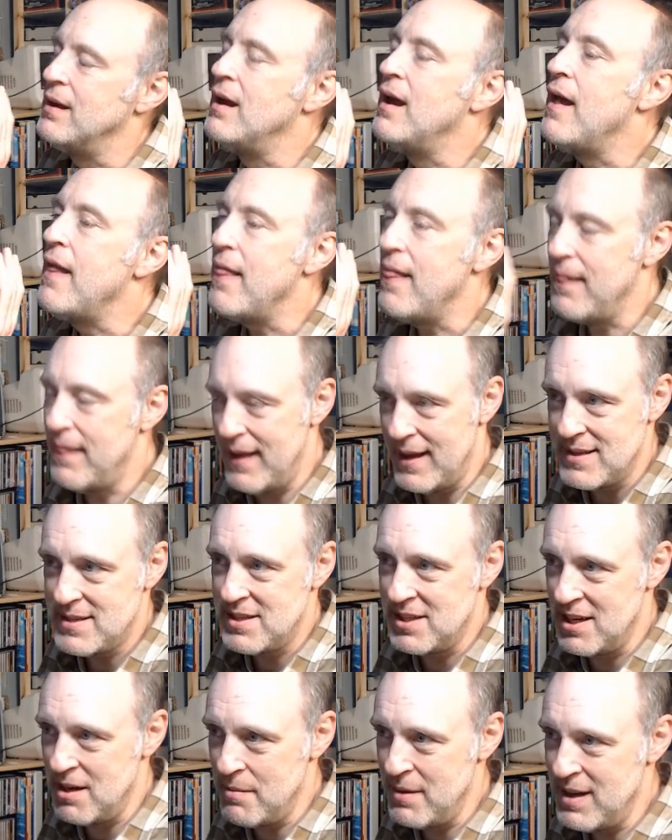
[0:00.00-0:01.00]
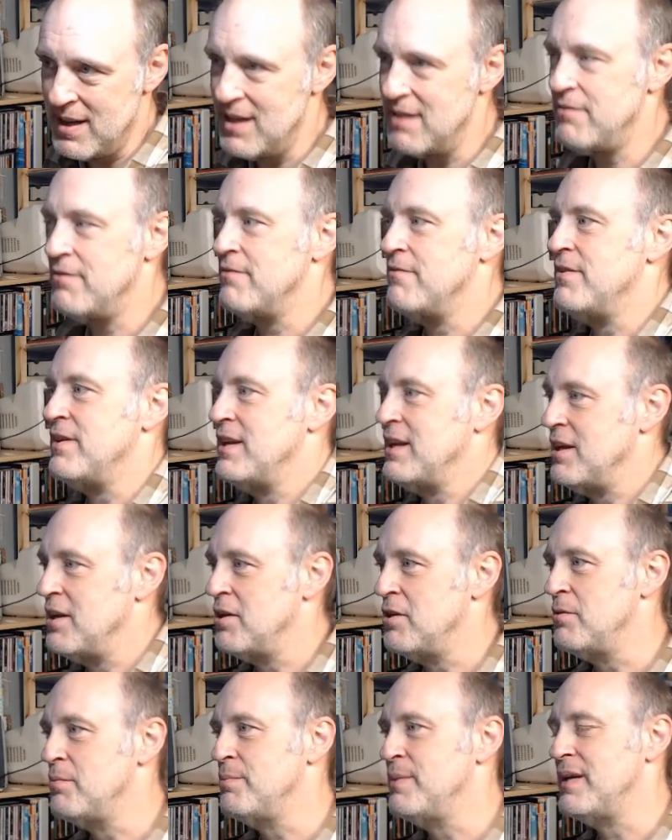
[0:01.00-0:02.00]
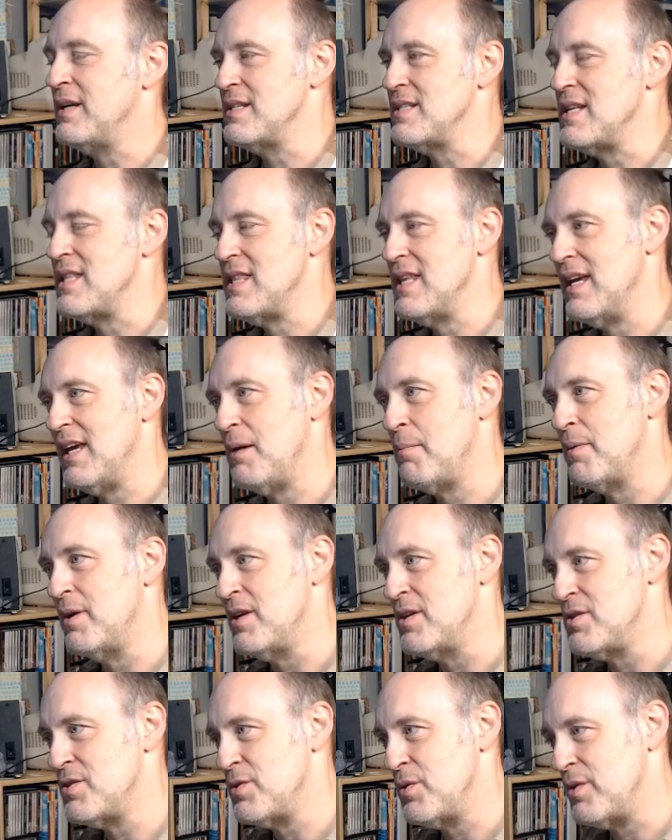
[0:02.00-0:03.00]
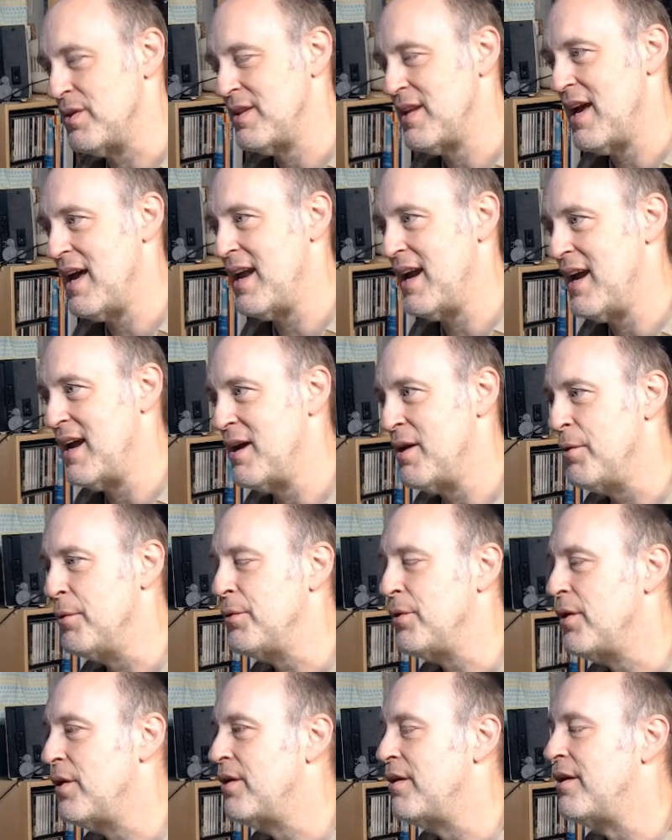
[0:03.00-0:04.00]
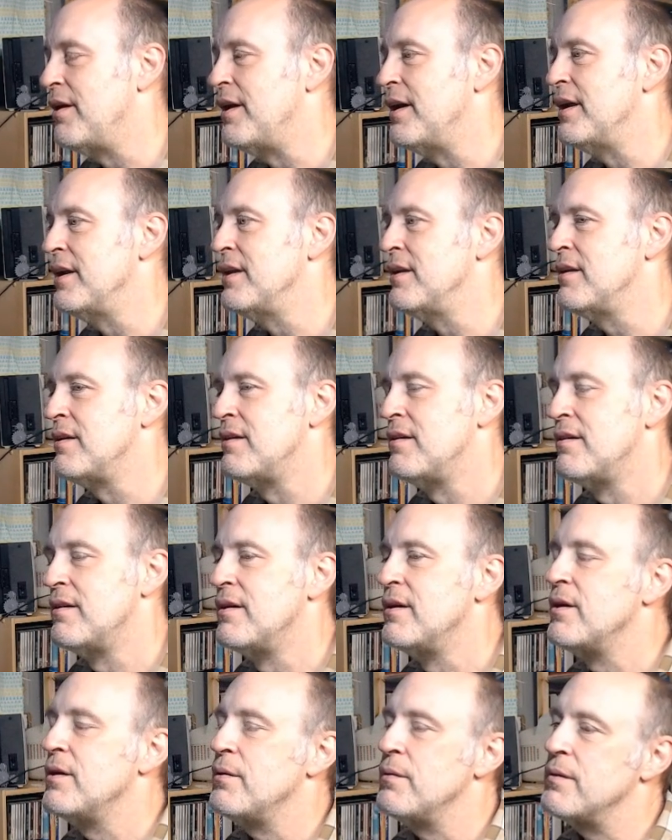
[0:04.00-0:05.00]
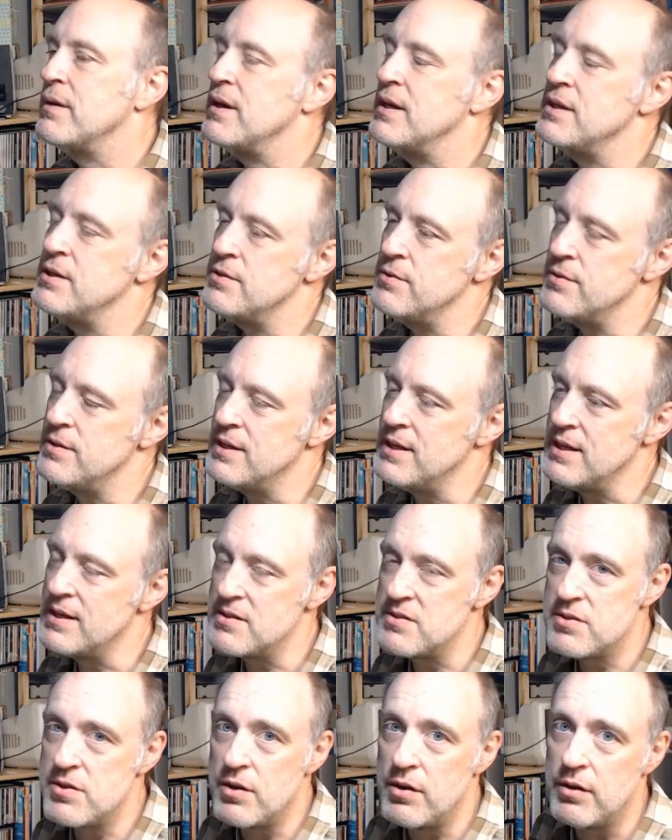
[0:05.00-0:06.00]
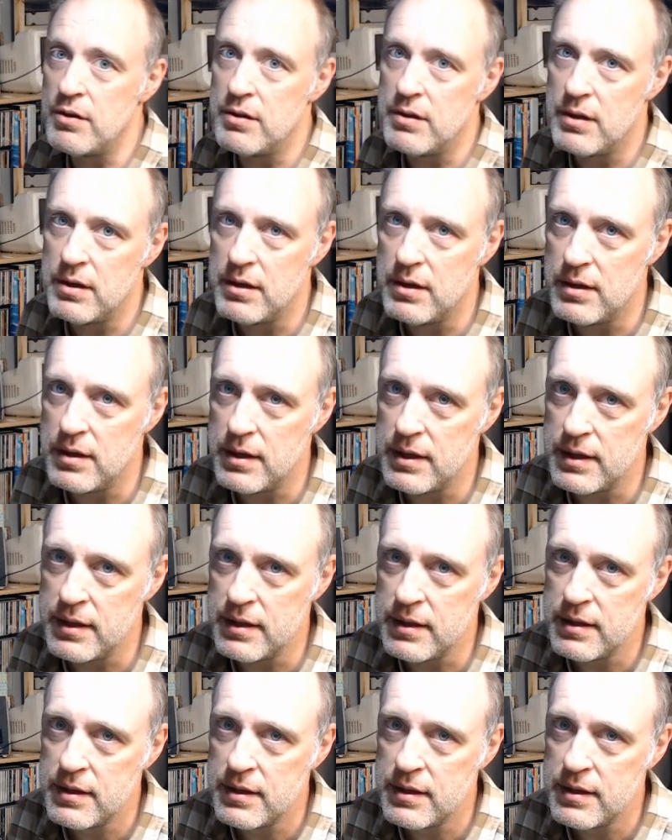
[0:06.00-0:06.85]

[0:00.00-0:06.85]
Now, that's going to be a different video because I think I'm going to sort that out on when I do the install on